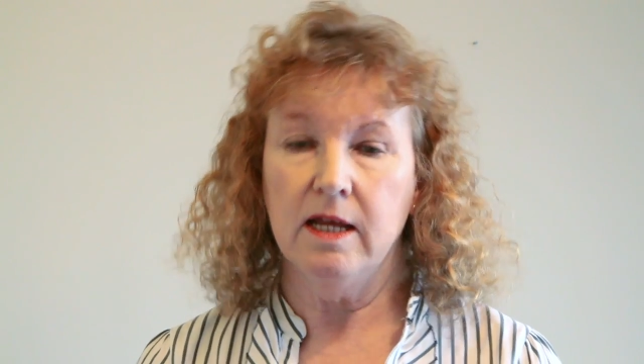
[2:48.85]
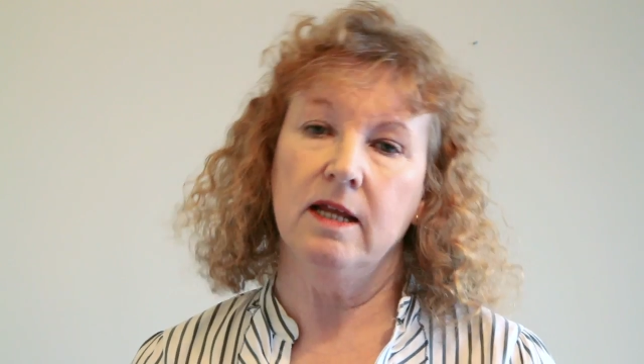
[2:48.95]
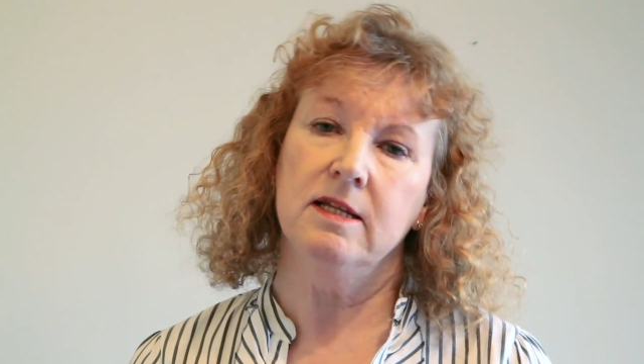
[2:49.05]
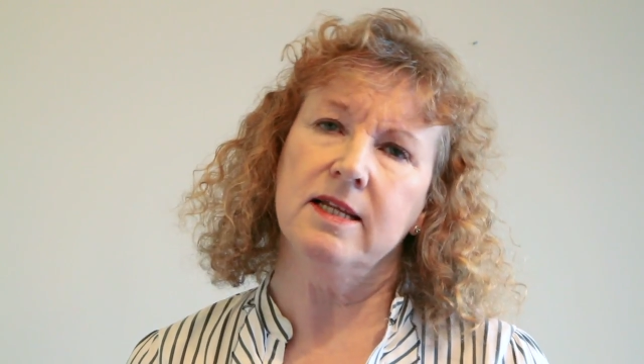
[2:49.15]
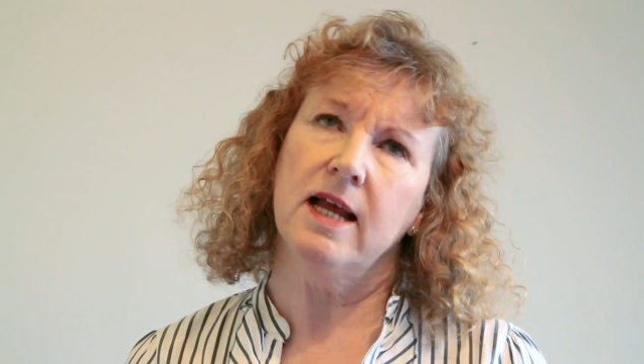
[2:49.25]

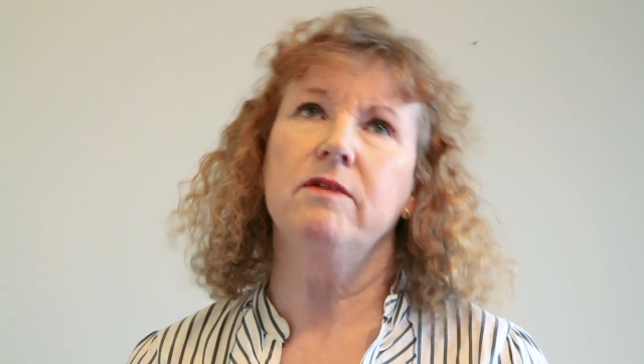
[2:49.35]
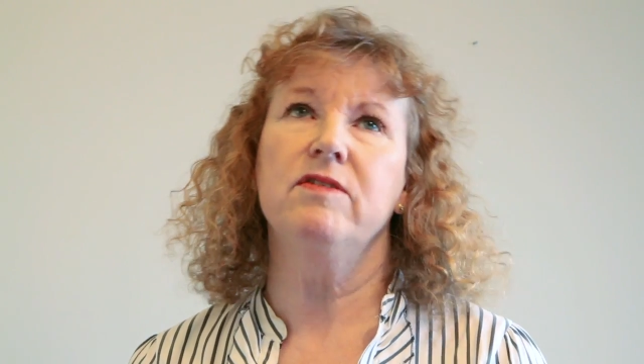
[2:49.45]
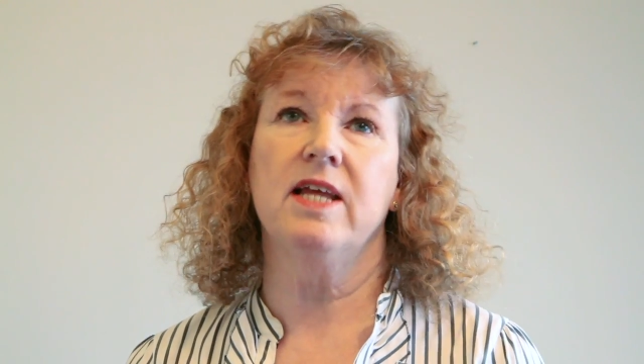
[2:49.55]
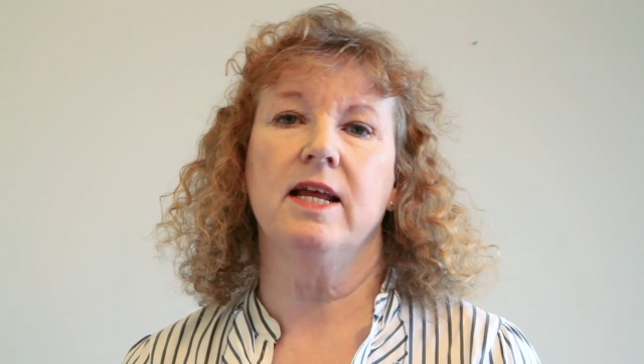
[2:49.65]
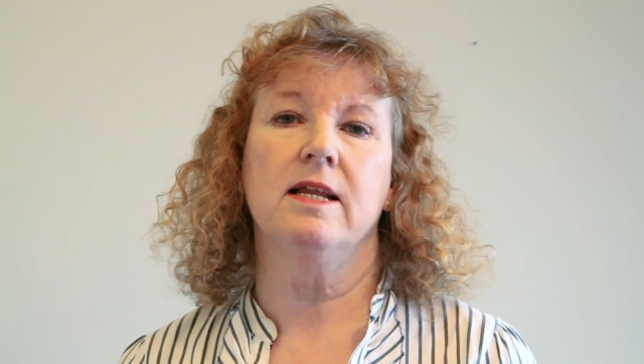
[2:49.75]
instead of
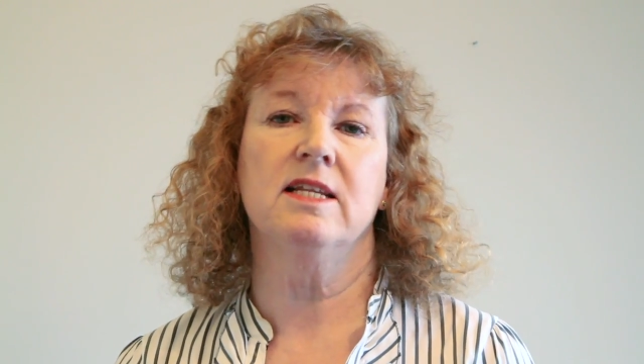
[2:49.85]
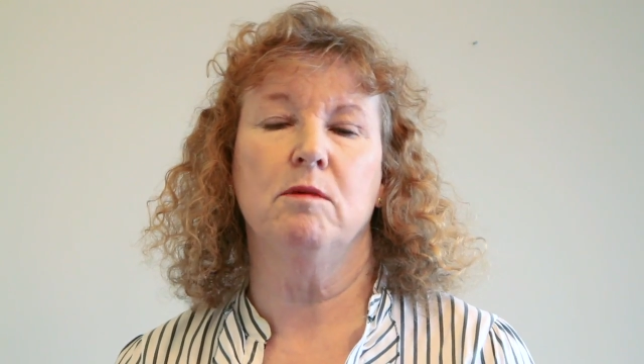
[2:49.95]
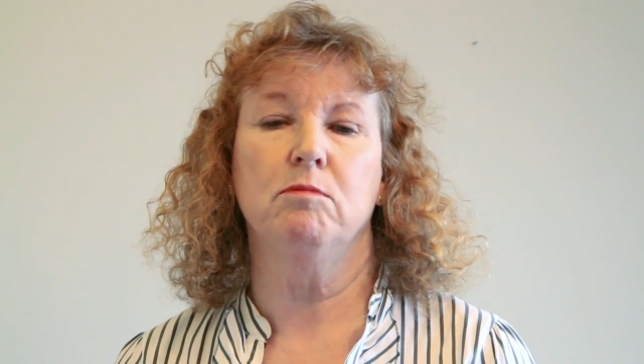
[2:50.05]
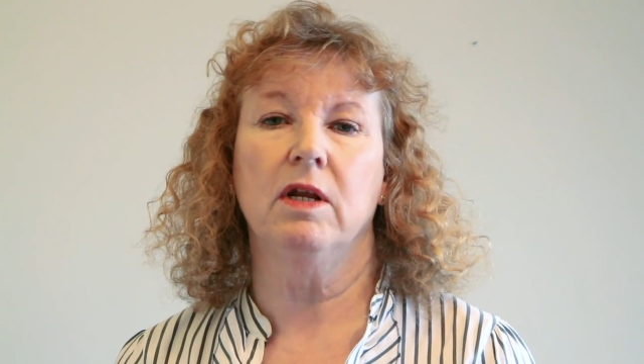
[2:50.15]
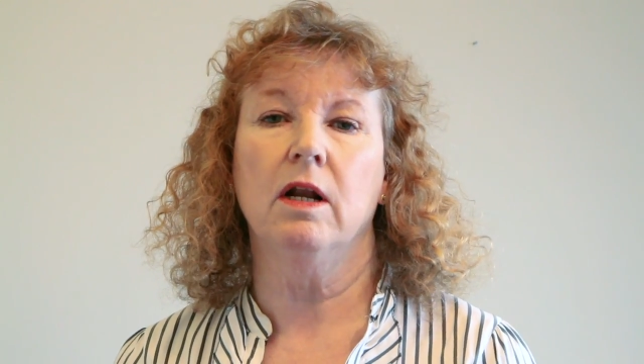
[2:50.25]
saying
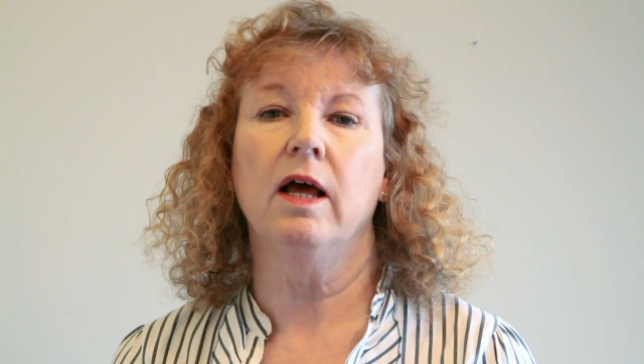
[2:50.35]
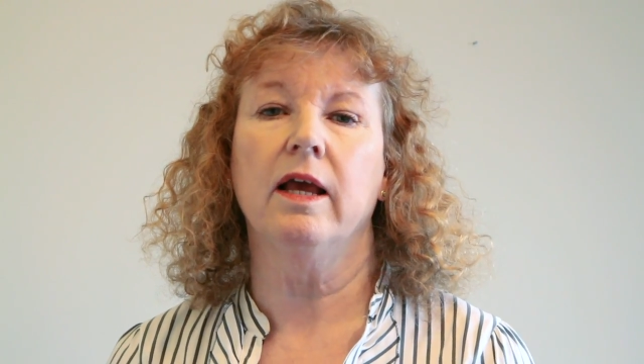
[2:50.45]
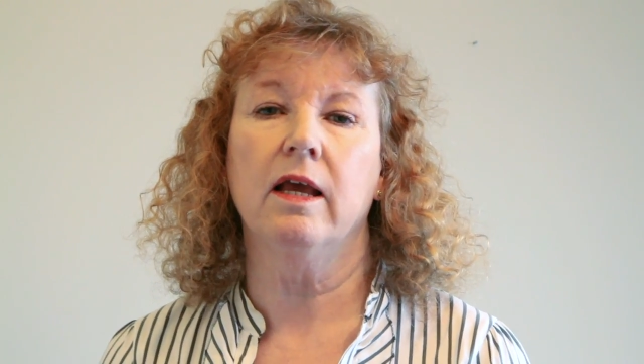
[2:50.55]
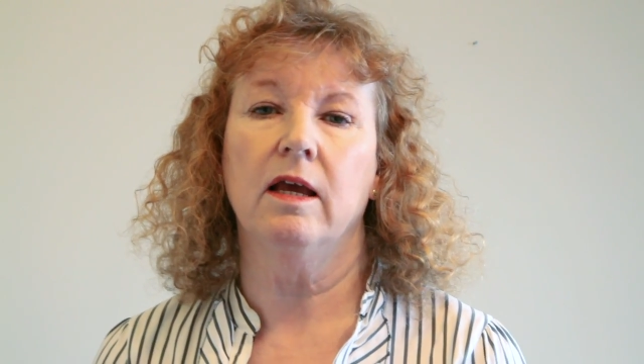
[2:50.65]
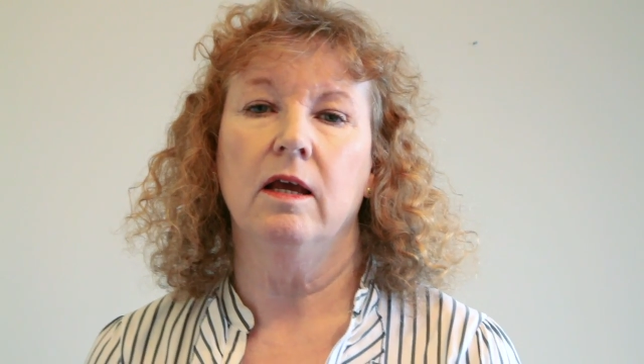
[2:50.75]
something
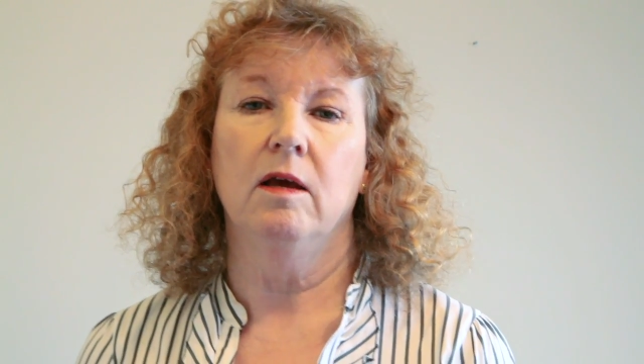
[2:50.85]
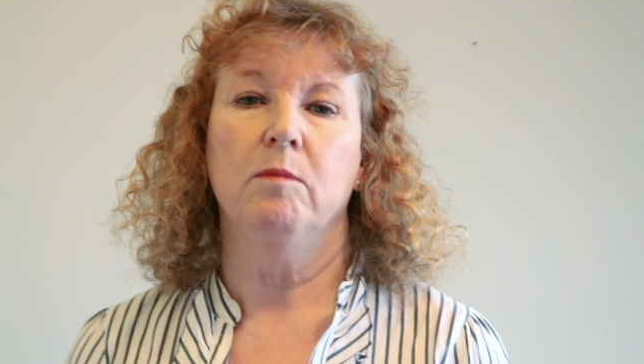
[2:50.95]
like,